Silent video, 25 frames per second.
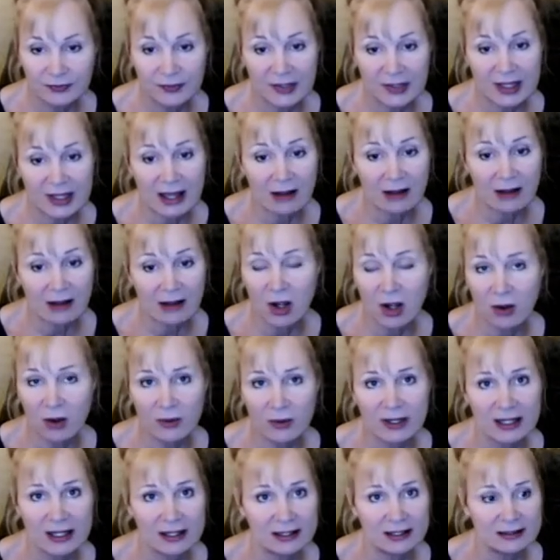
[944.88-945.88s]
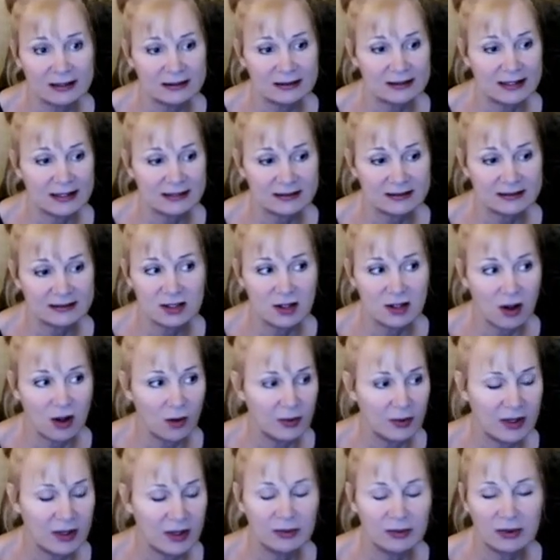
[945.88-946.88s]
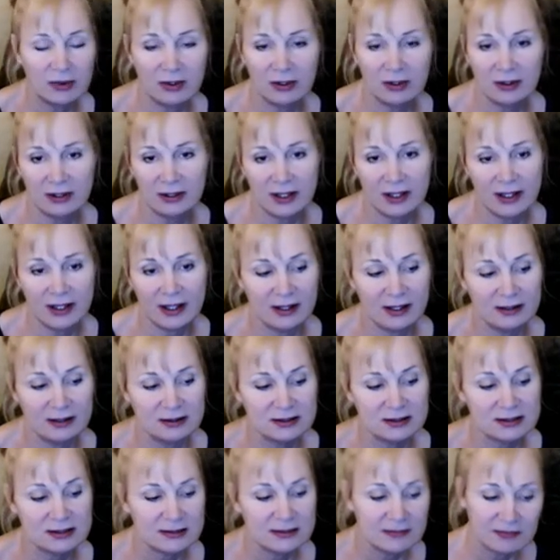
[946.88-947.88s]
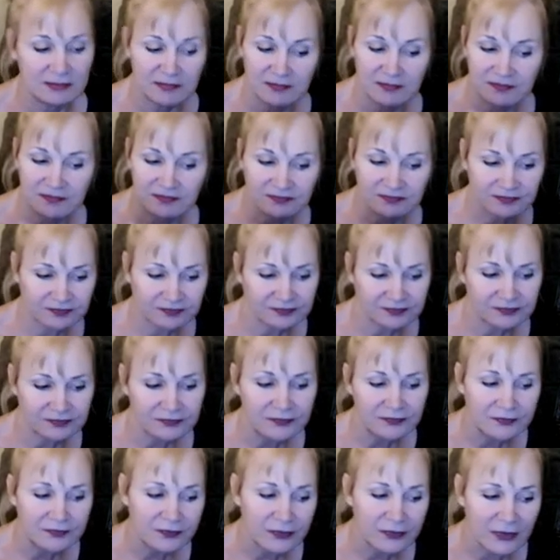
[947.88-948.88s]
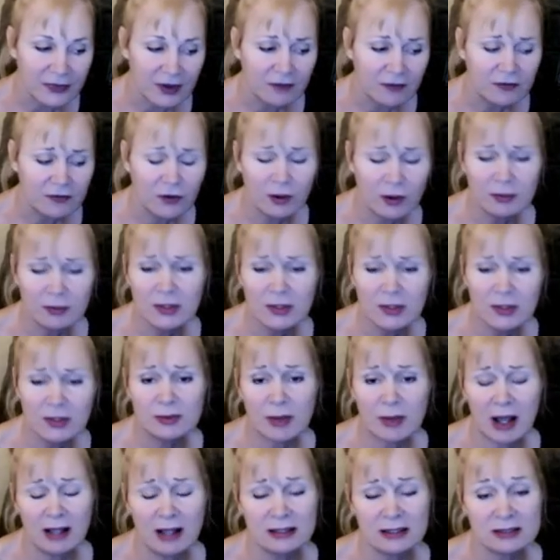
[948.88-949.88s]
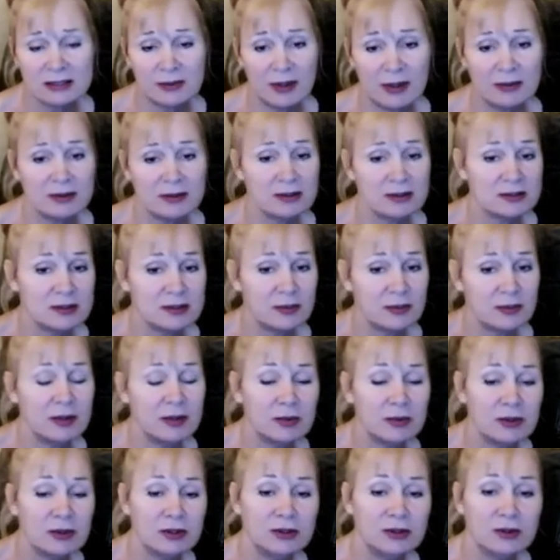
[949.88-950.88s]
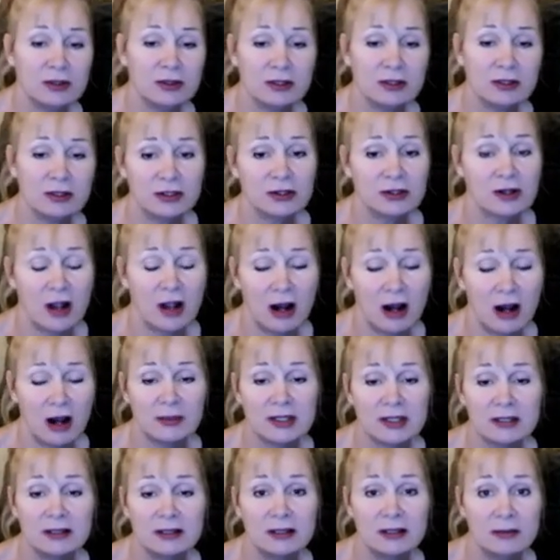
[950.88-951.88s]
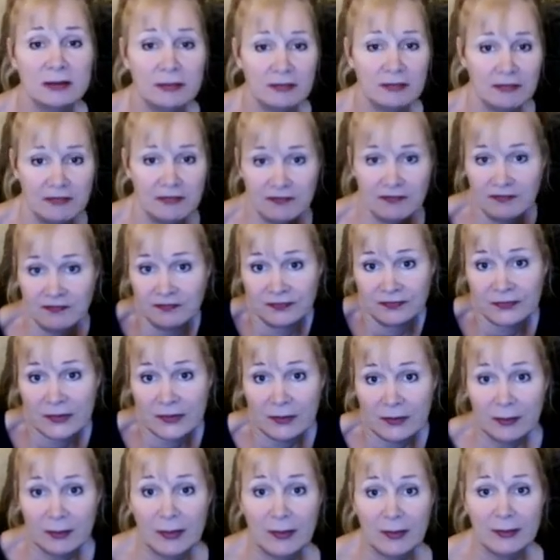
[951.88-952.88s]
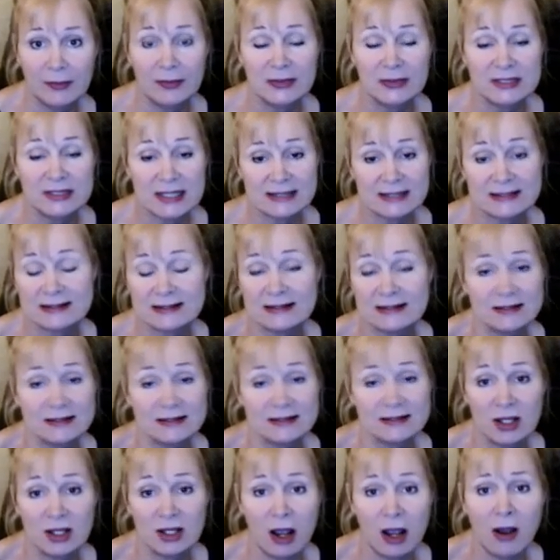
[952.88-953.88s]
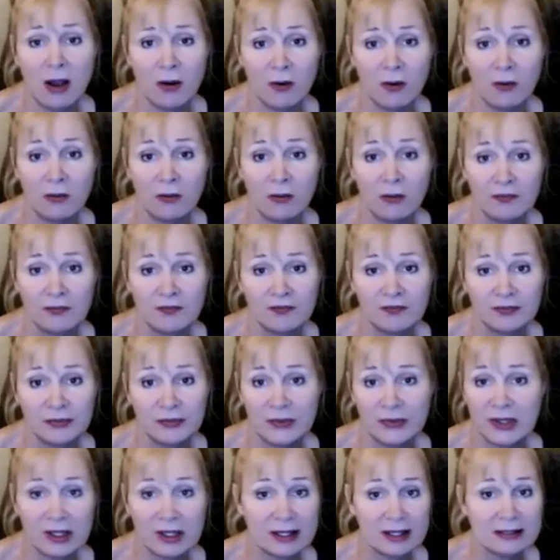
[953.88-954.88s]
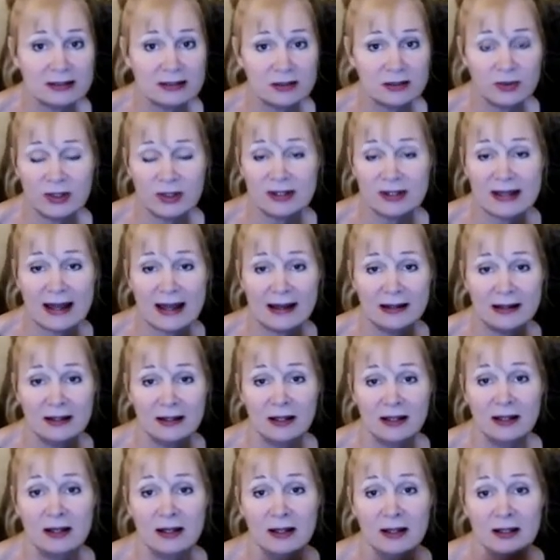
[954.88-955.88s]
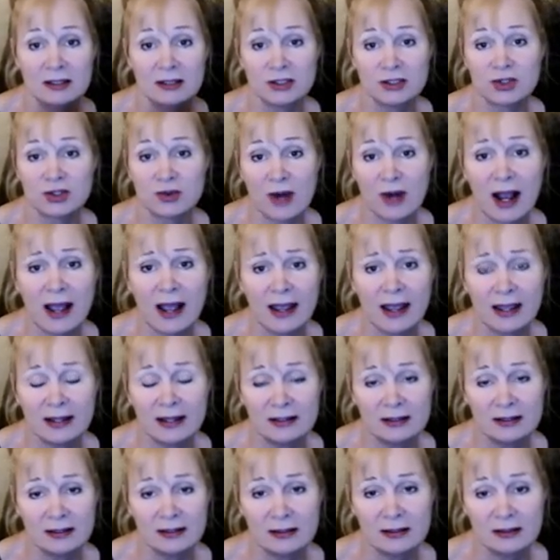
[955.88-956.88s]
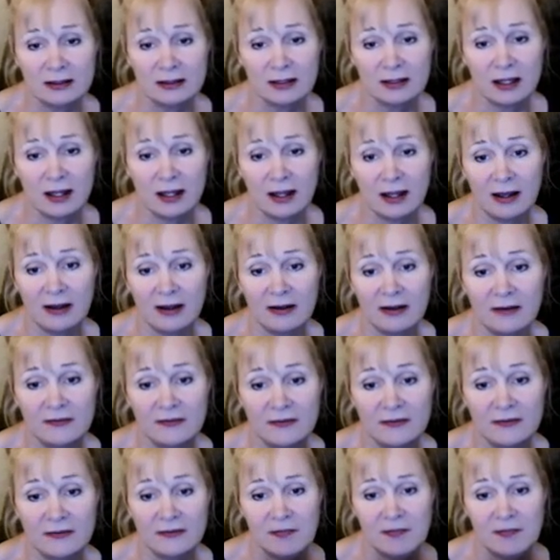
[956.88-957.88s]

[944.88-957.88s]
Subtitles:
be outgoing and get to know people and form those bonds. Maybe those are people who you're karmically destined to know, because with that trine of